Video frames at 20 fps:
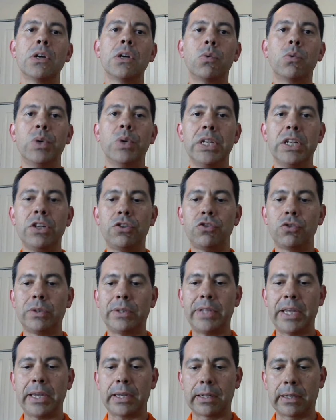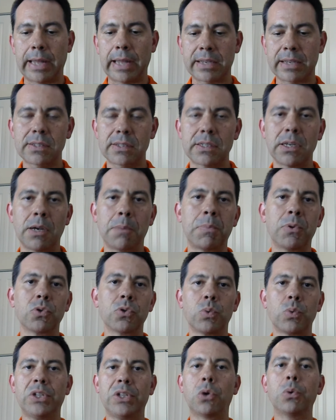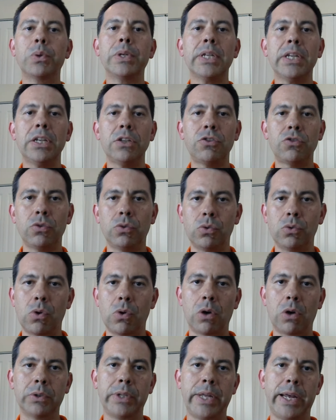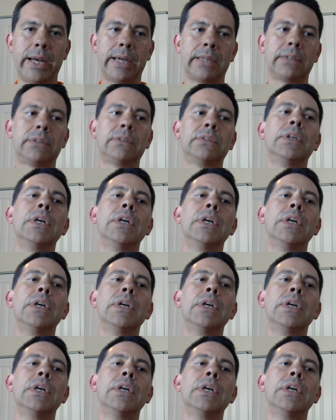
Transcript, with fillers: we need to take less samples. We don't need to do all that